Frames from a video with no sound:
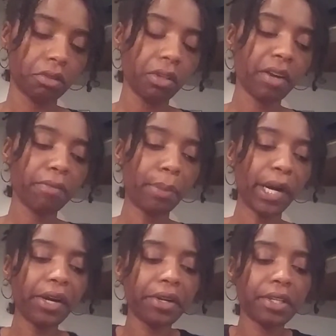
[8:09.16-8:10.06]
You have
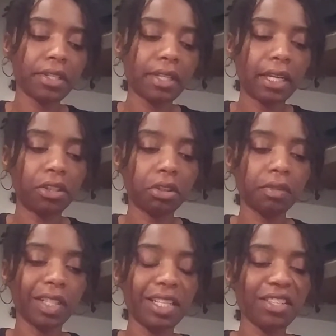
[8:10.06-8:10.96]
burdens that you're
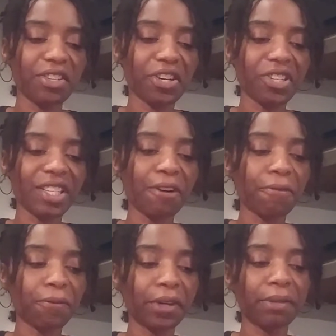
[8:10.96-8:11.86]
releasing
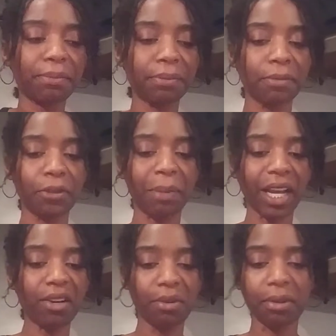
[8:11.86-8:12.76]
yourself from
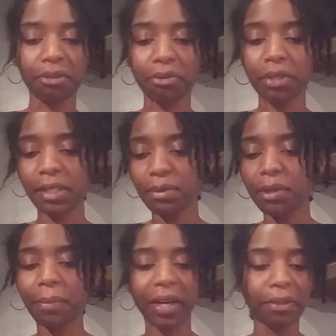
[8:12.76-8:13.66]
by going through this
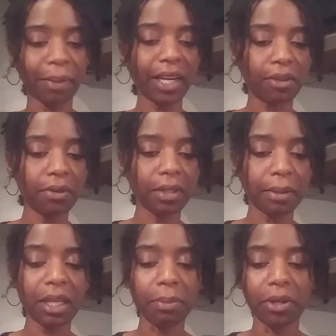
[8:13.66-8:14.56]
rebirth, by
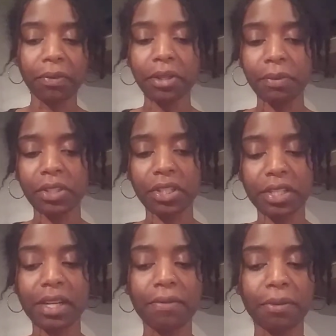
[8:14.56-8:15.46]
keeping it real with
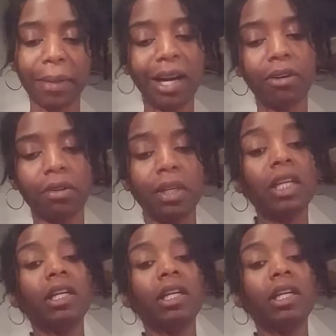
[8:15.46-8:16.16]
yourself about